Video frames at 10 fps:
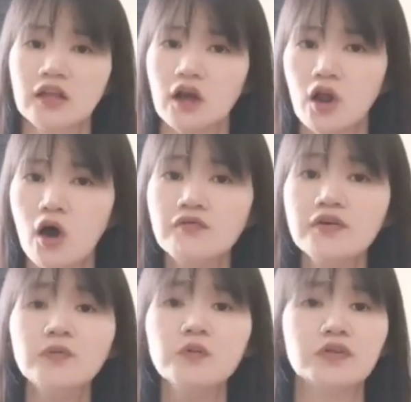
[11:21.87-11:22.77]
your law
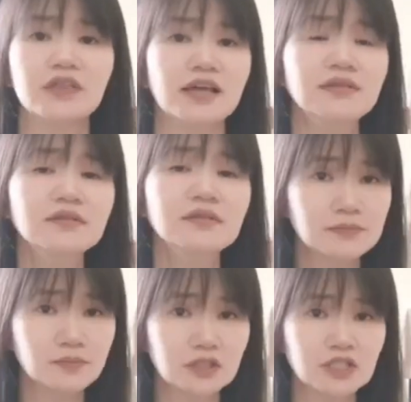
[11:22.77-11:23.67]
firm would then
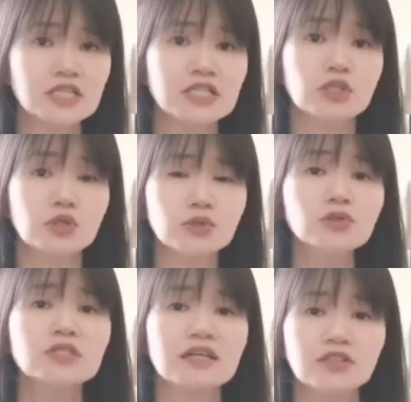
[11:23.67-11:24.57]
proceed to
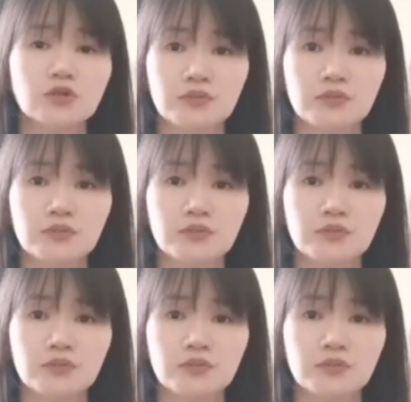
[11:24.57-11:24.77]
start to